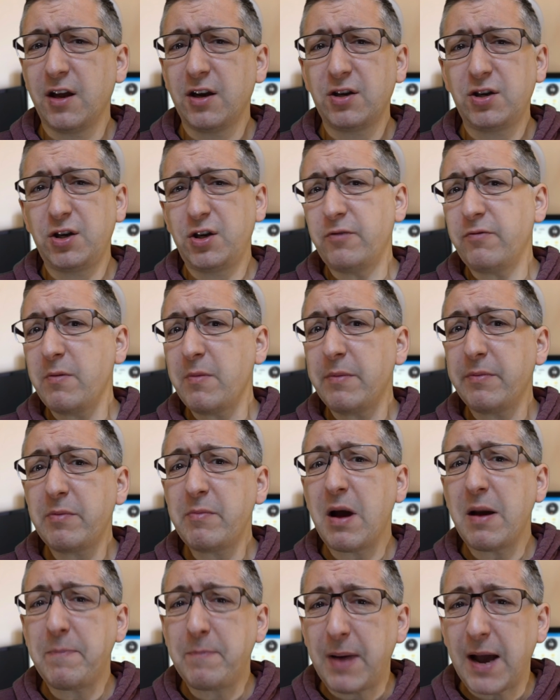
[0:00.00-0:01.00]
Do you remember
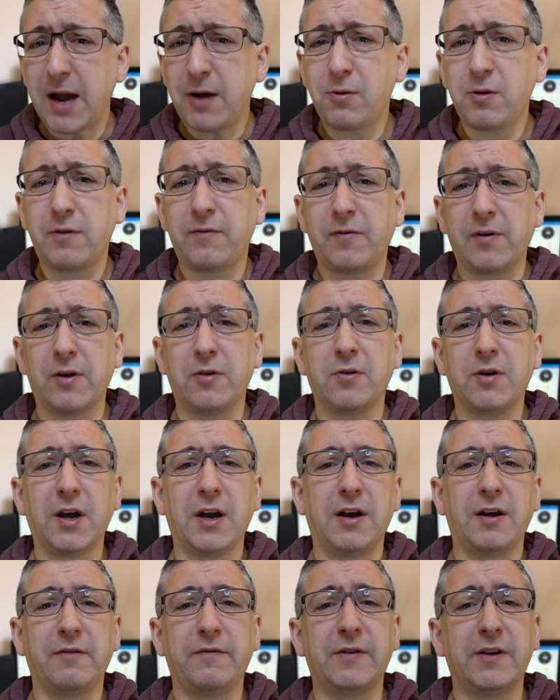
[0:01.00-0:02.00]
my Powerflow
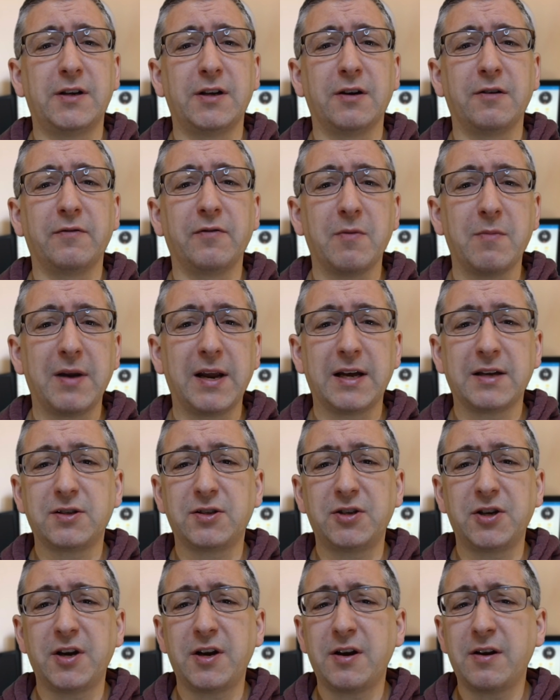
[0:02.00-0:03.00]
card video from
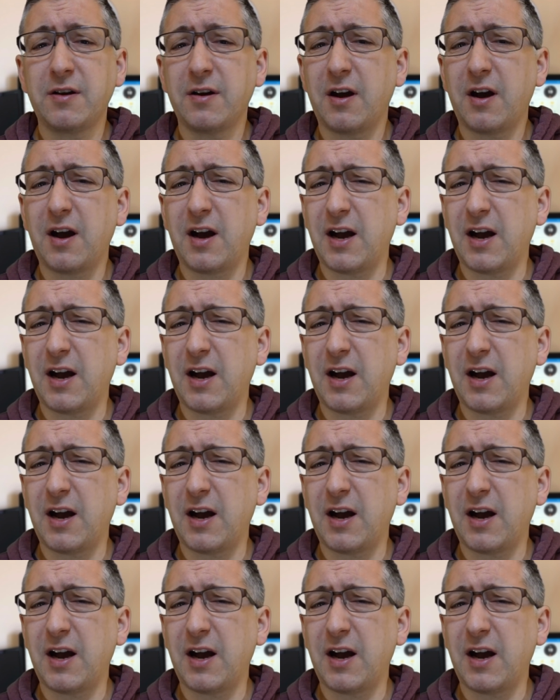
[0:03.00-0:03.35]
last year?